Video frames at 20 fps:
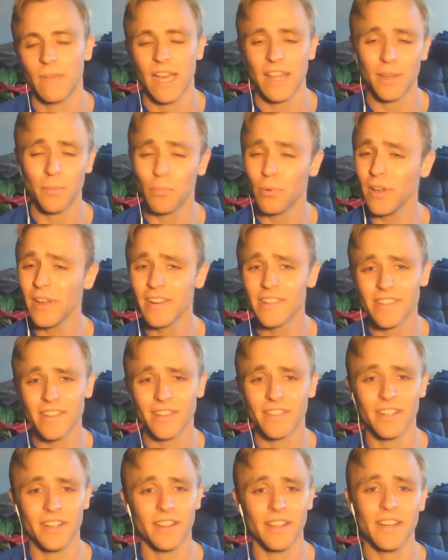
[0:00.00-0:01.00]
And the players
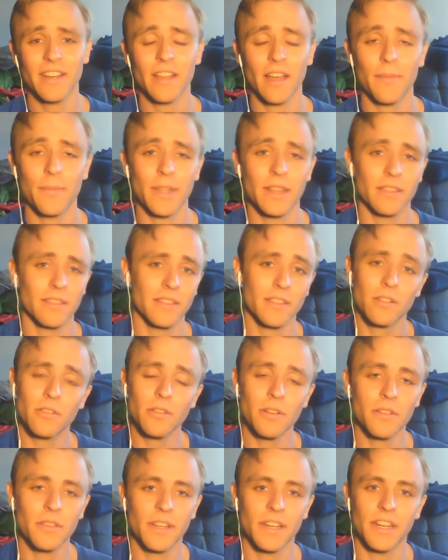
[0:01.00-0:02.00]
out there,
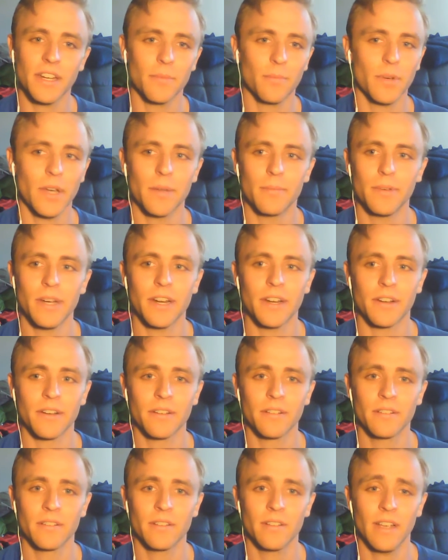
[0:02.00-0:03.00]
clearly need to play better.
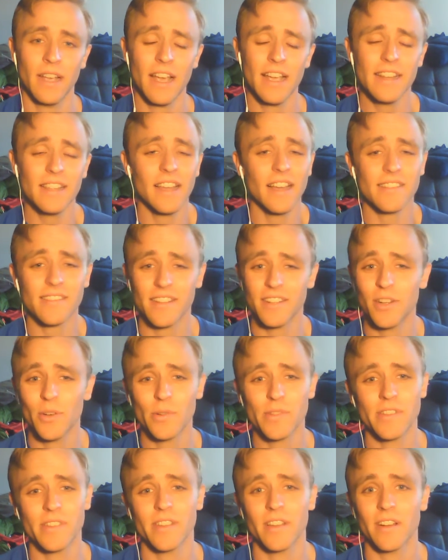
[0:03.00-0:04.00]
And yes, I know
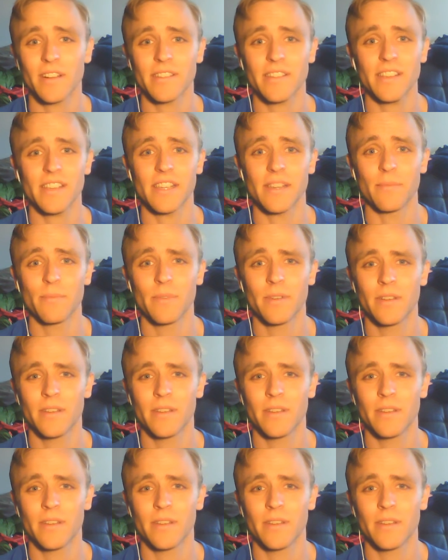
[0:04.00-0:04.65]
it's a young team.